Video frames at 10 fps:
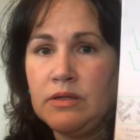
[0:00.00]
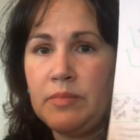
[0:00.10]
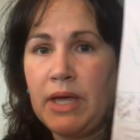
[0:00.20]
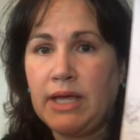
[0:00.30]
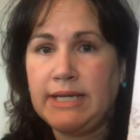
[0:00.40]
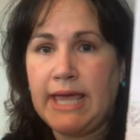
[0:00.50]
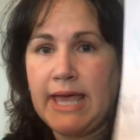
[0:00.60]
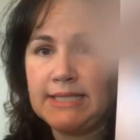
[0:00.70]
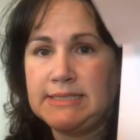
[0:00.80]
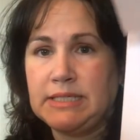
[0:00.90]

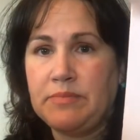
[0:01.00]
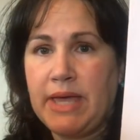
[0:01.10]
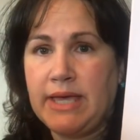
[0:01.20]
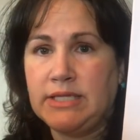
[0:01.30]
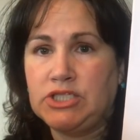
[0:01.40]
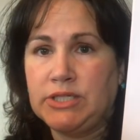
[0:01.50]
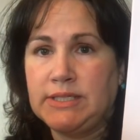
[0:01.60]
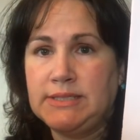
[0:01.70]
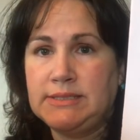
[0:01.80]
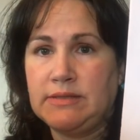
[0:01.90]
podcasting
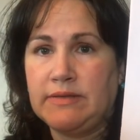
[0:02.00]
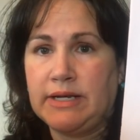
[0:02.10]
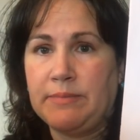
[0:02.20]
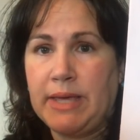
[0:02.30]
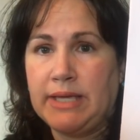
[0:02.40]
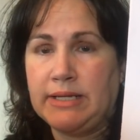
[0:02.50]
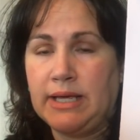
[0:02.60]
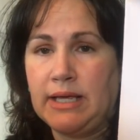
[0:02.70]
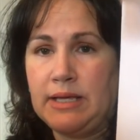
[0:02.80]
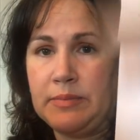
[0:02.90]
pages that I made
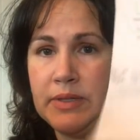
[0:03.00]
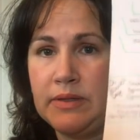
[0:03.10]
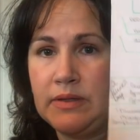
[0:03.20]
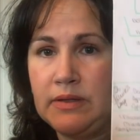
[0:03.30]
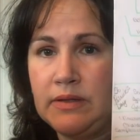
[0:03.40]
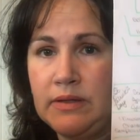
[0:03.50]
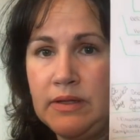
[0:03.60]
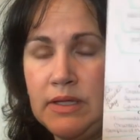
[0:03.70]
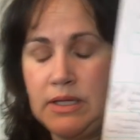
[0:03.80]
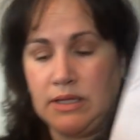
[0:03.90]
up
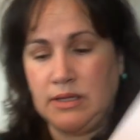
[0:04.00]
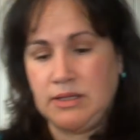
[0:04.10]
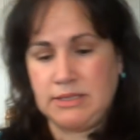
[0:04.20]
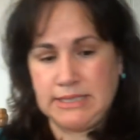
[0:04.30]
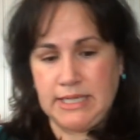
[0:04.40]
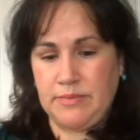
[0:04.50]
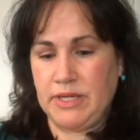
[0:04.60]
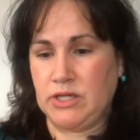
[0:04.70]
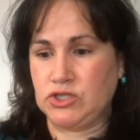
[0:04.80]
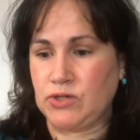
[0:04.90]
to keep
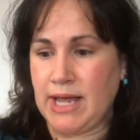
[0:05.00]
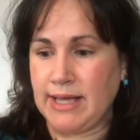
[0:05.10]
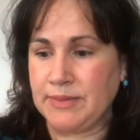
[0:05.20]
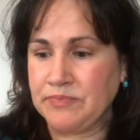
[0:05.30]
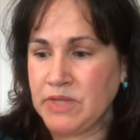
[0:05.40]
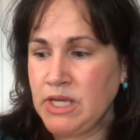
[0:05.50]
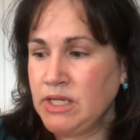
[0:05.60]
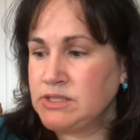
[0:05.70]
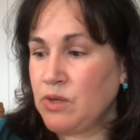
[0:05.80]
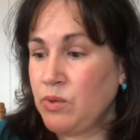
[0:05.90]
me on track.
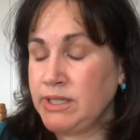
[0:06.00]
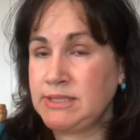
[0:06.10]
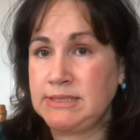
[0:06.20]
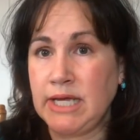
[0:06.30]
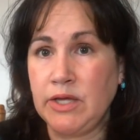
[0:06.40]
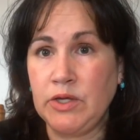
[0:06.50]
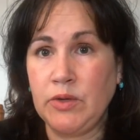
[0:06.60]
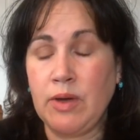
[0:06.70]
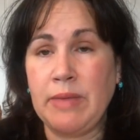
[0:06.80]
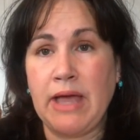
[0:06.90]
So I wanted to tell
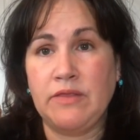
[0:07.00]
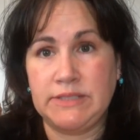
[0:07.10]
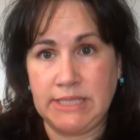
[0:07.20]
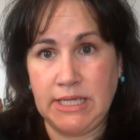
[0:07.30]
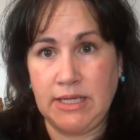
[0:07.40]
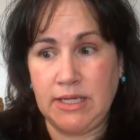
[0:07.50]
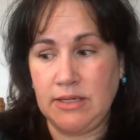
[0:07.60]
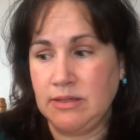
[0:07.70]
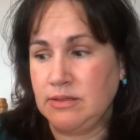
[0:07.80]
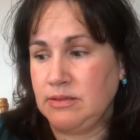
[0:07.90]
you about the
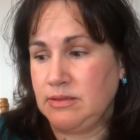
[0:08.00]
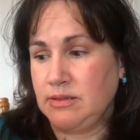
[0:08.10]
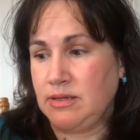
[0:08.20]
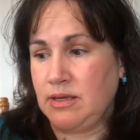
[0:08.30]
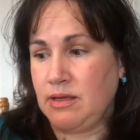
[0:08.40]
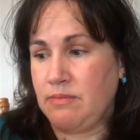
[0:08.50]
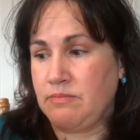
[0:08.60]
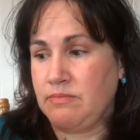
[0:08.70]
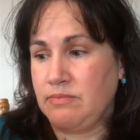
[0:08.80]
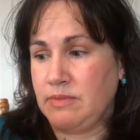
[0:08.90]
tea
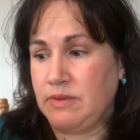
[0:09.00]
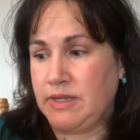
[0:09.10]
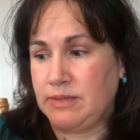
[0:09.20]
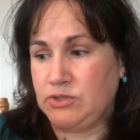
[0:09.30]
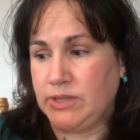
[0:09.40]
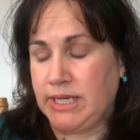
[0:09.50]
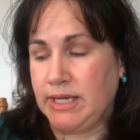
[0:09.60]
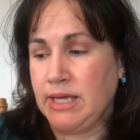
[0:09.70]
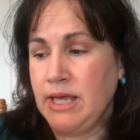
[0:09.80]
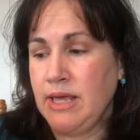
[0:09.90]
that I'm drinking.